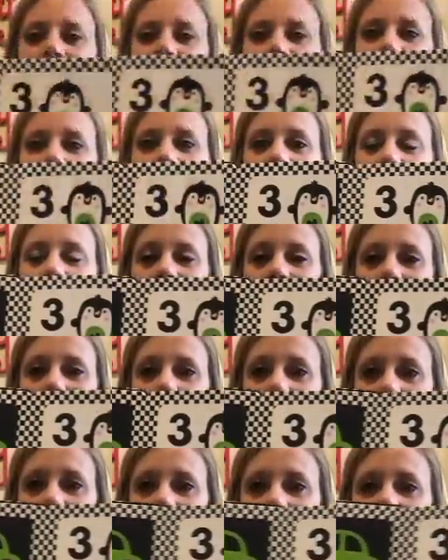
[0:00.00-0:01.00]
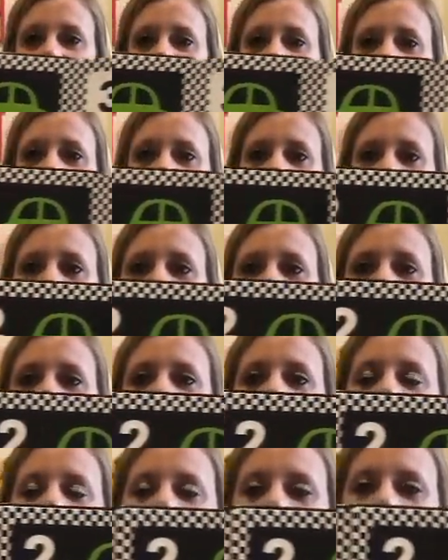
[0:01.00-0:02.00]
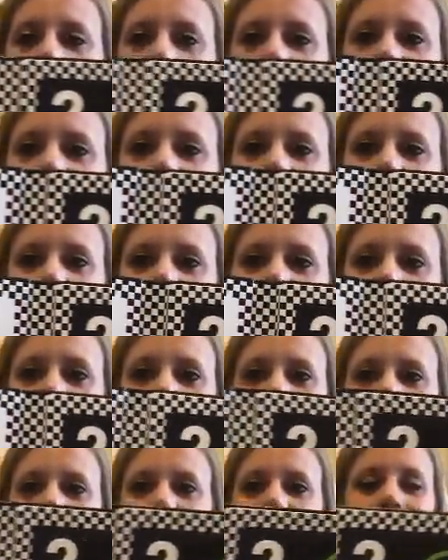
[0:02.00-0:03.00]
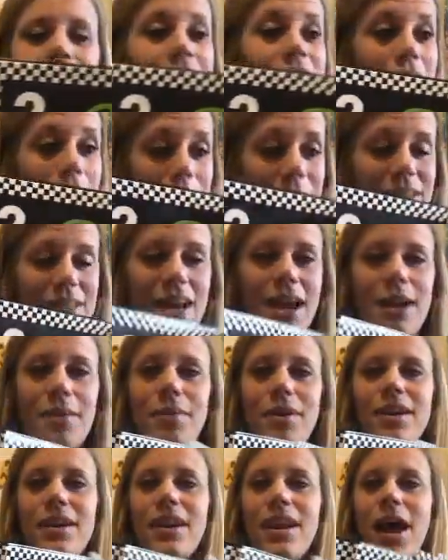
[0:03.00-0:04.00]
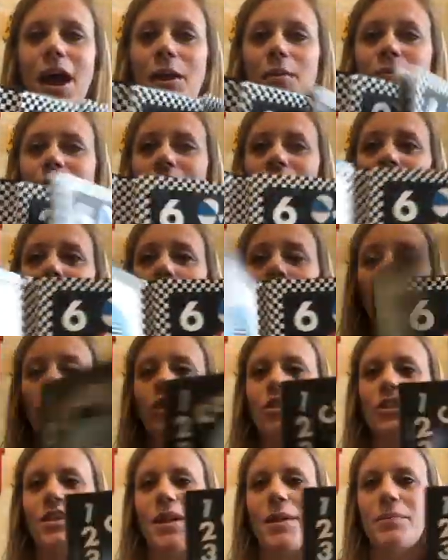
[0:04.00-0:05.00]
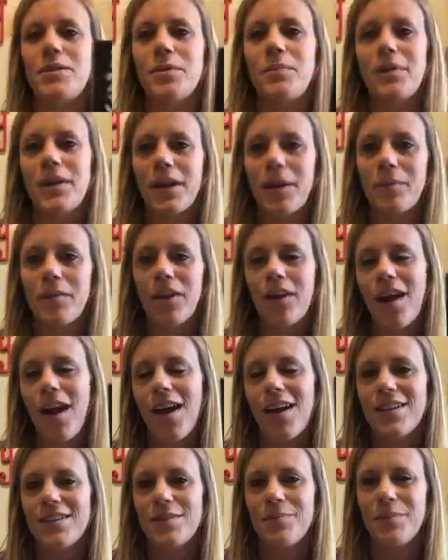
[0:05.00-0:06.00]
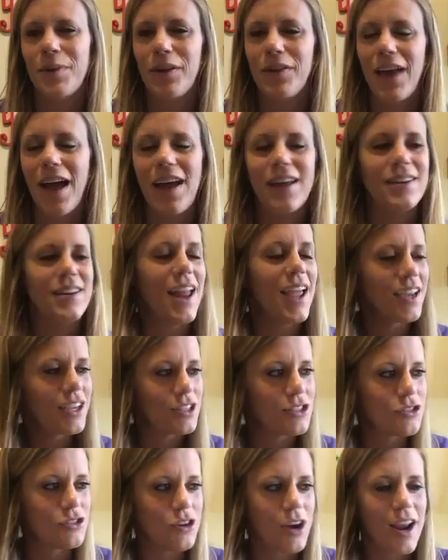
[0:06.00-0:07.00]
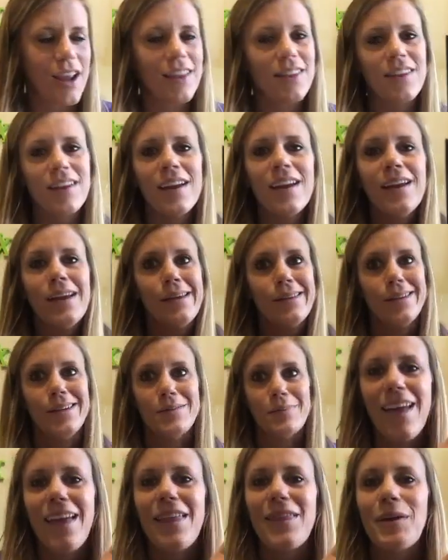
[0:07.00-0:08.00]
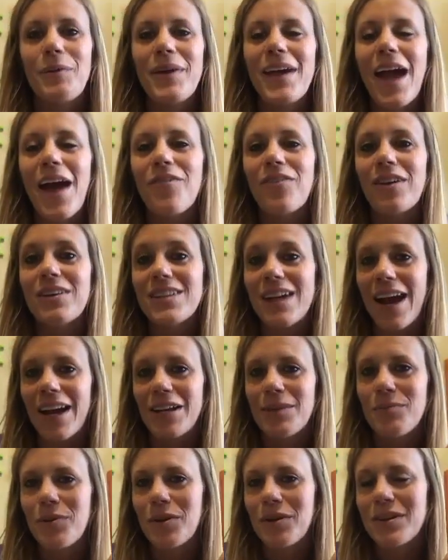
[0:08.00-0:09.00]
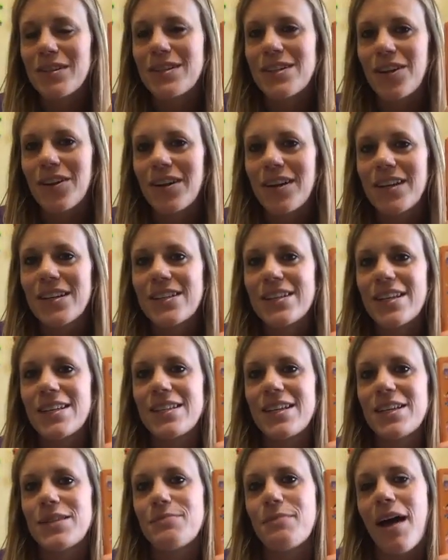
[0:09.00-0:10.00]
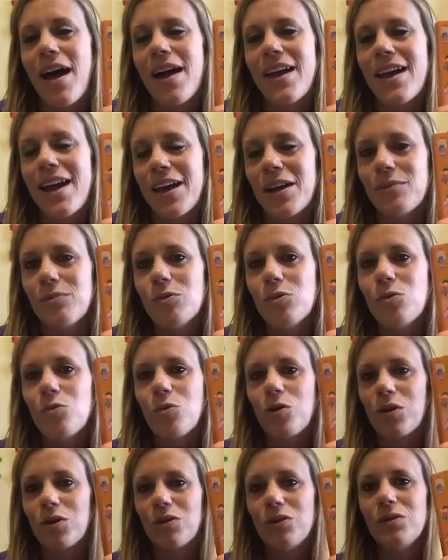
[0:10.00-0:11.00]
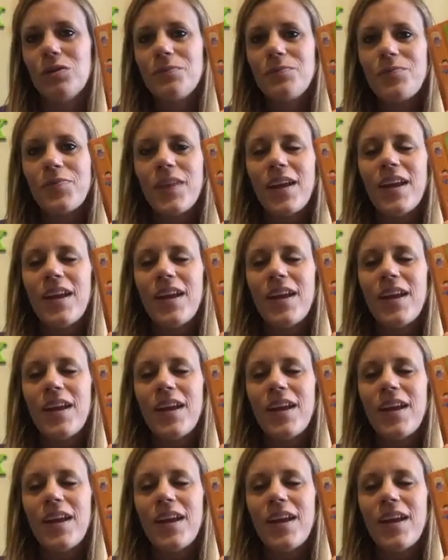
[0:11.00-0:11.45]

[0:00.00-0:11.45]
fan out in front of them as they are doing tummy time, and it helps encourage them to pick up their heads and build that neck strength. Then we have our Tiny Book series. This is My Animal World.